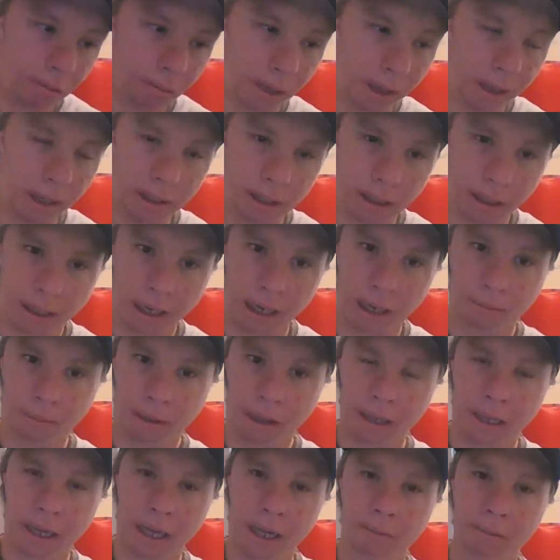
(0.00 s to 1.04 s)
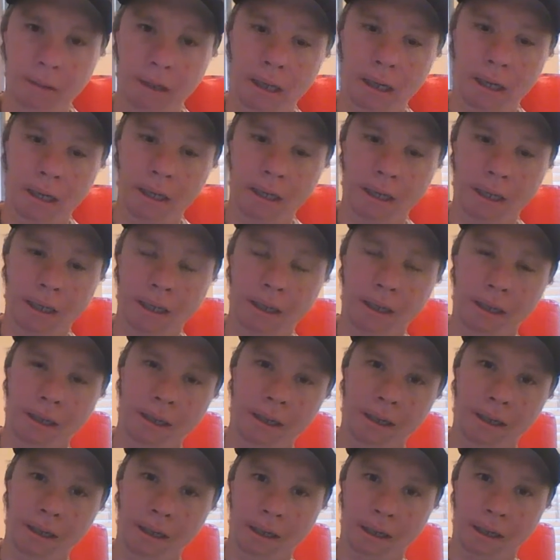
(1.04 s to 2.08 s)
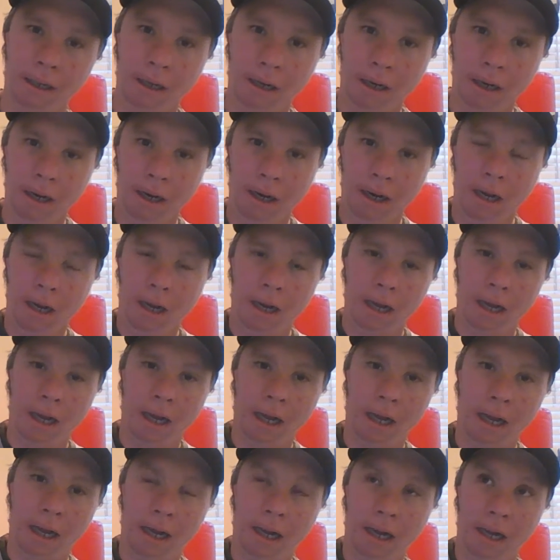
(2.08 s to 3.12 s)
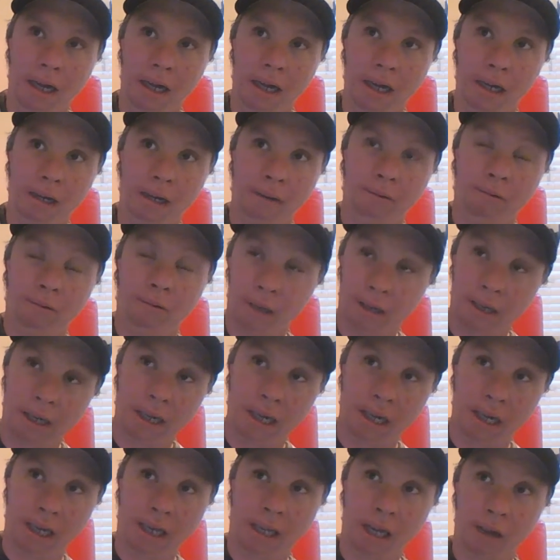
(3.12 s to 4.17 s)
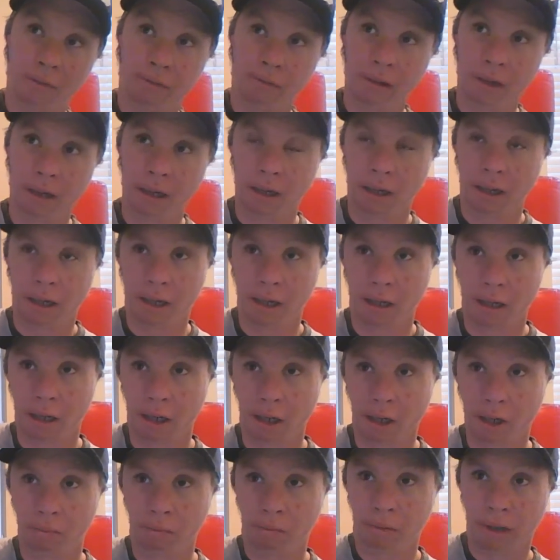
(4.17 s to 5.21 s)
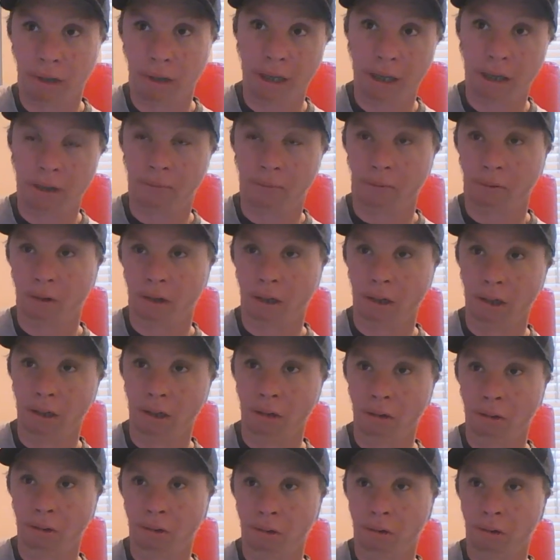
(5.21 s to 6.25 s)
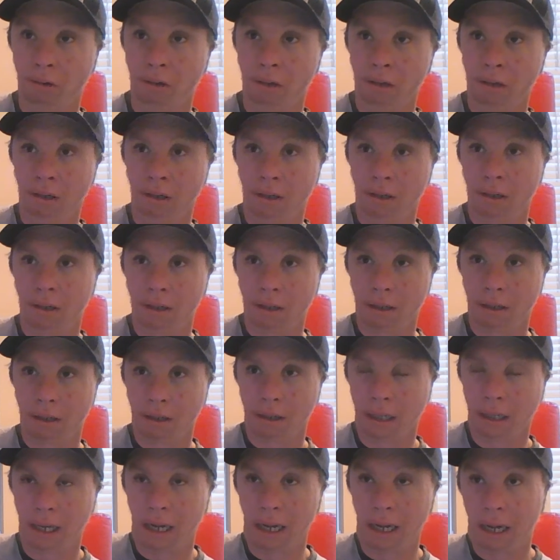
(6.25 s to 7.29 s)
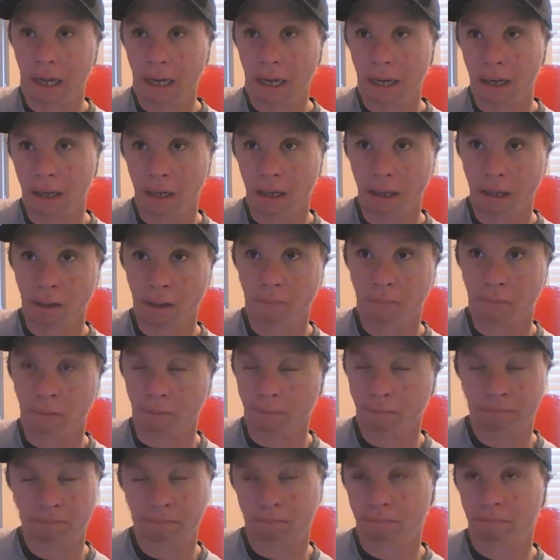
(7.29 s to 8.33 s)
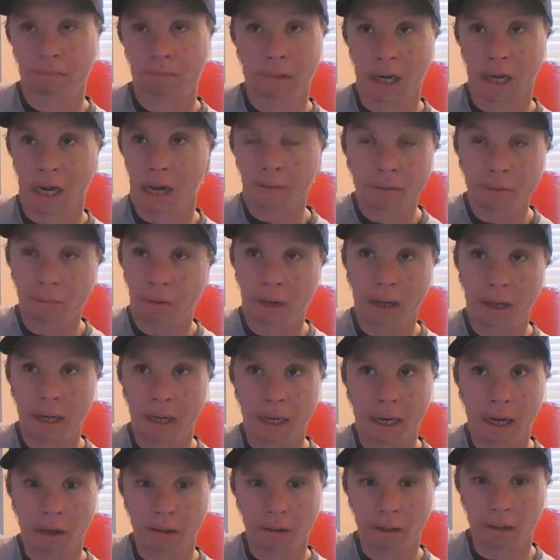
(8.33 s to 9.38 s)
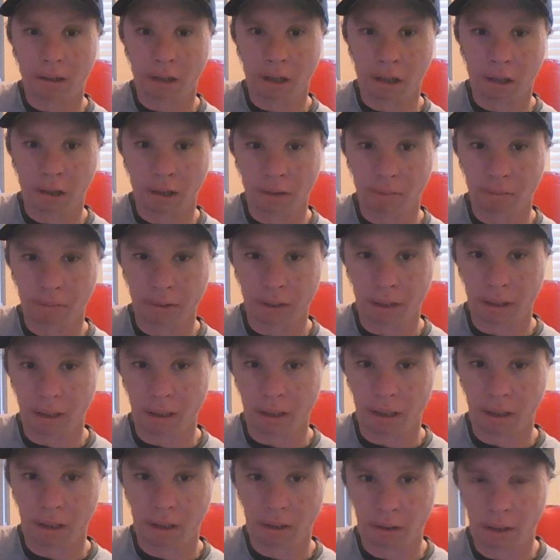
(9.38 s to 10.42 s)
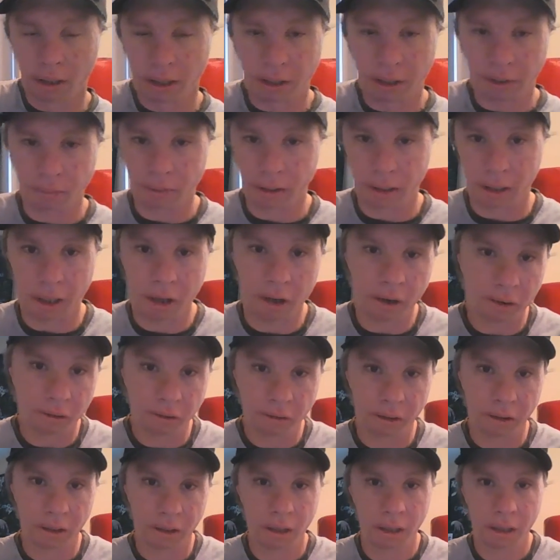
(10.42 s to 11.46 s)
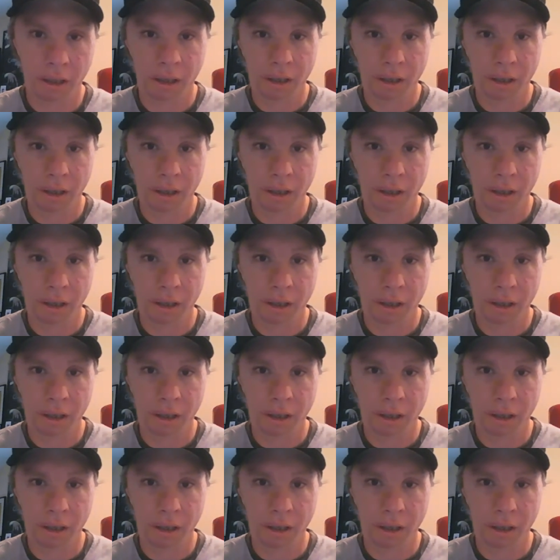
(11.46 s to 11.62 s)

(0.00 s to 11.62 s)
what I like to say about Comic-Con is, for one thing, it's definitely a good place for you guys, for everybody out there, to be just themselves.